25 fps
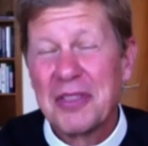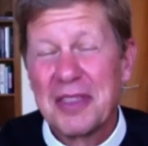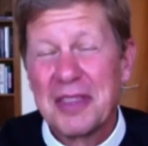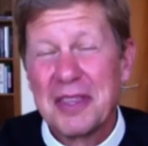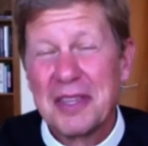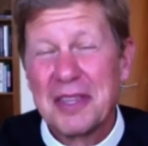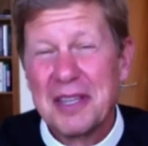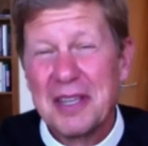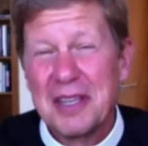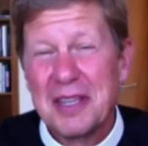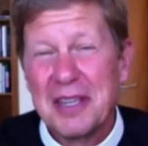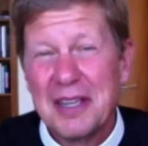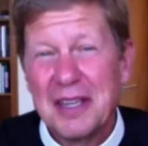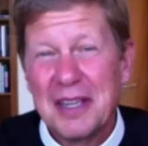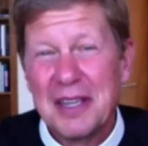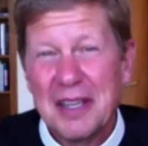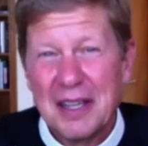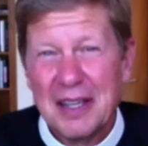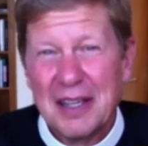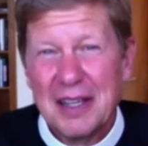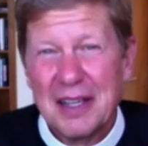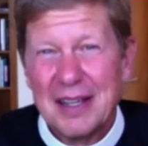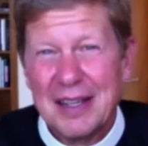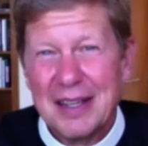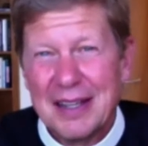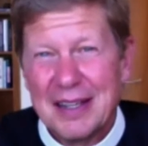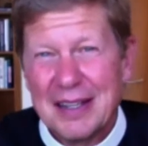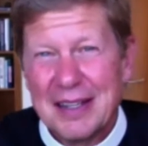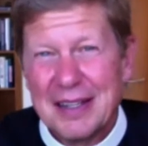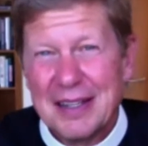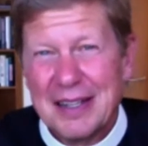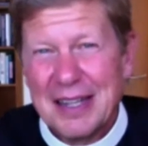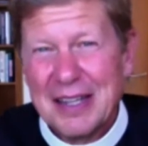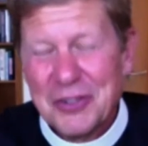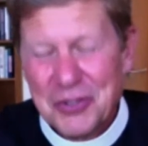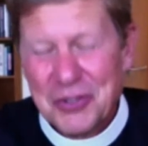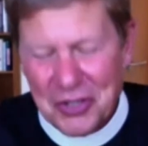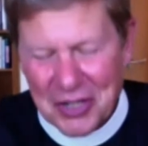the
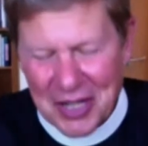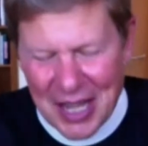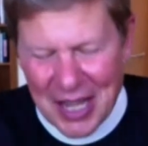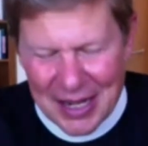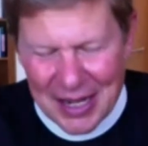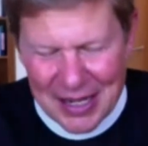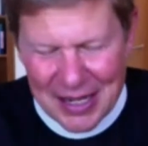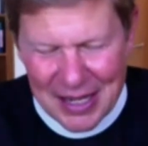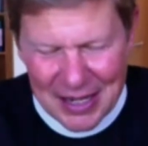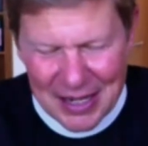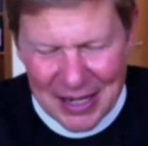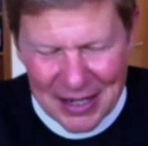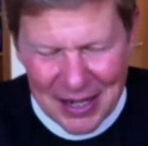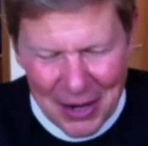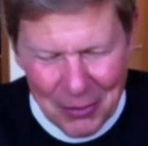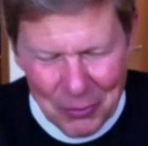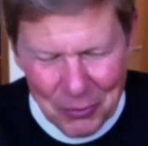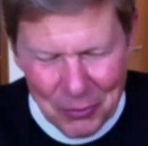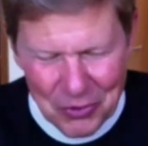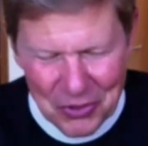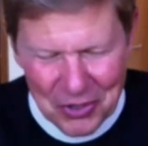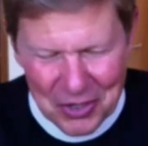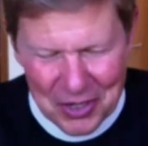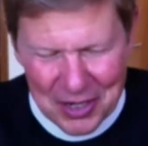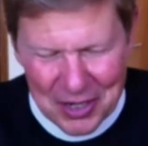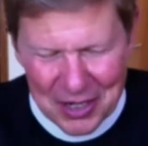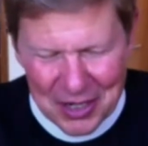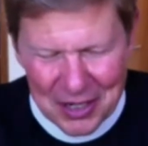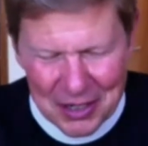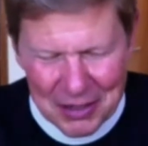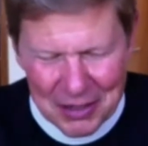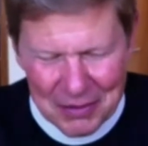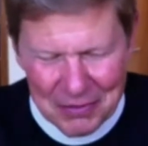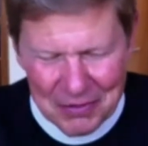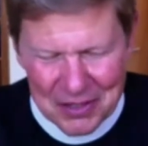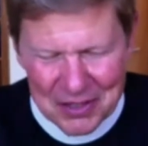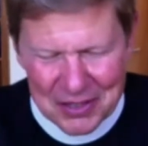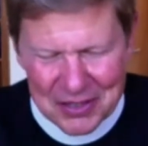interlocking network
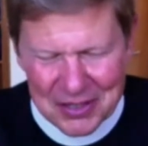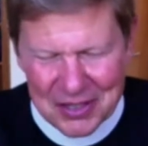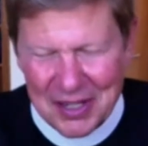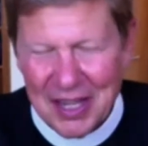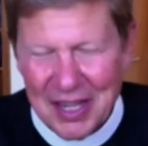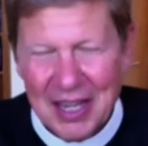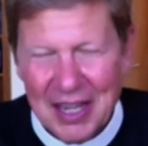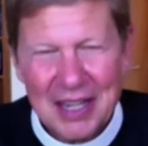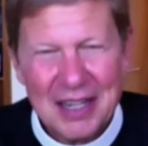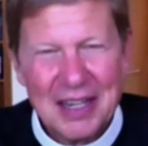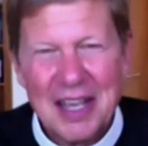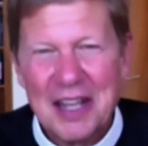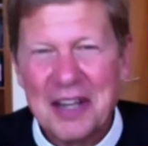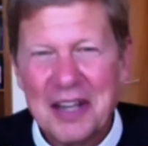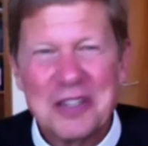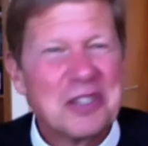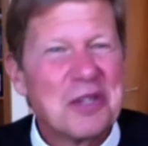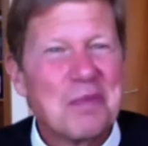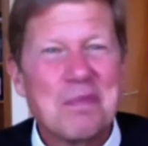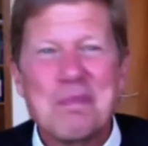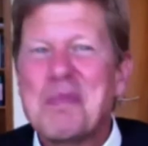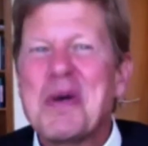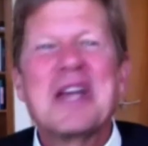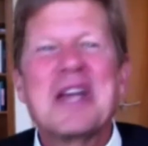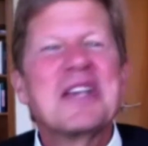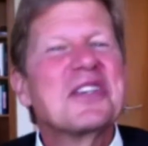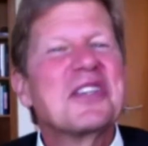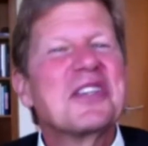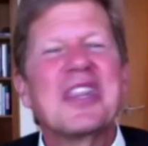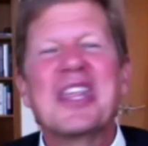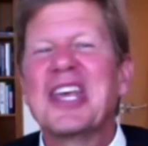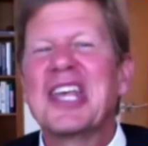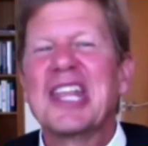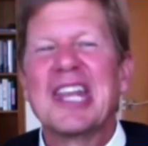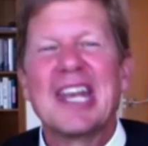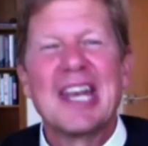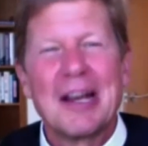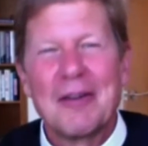of the state, and it's the best
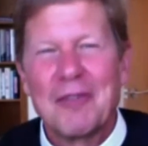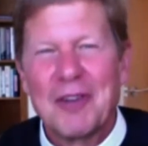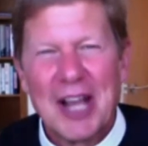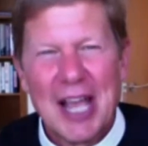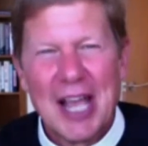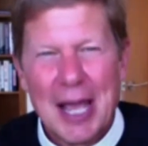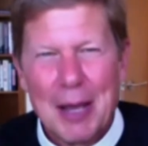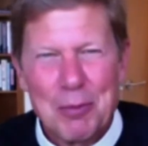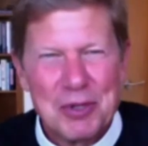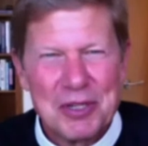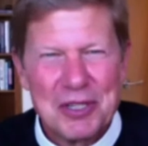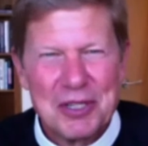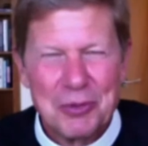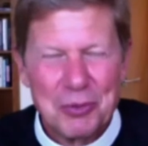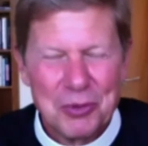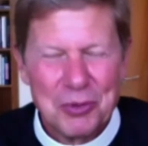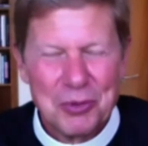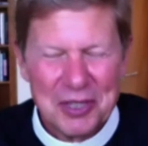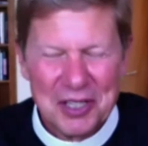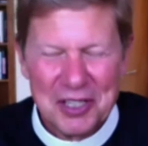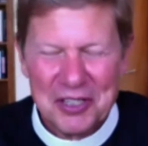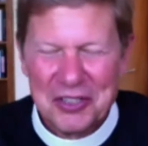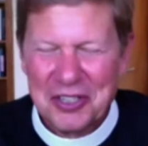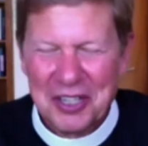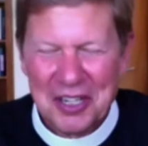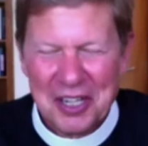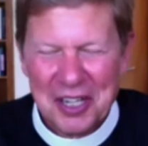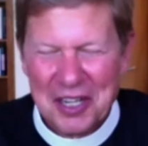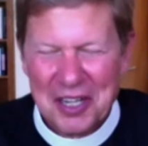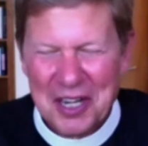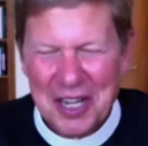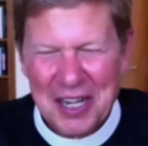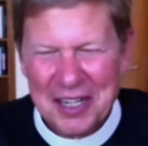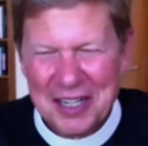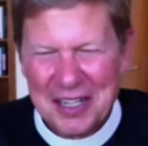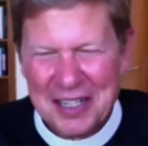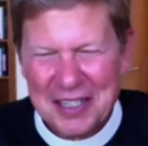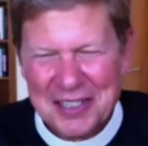thing that ever happened to religion in
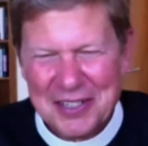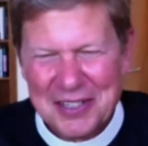Connecticut.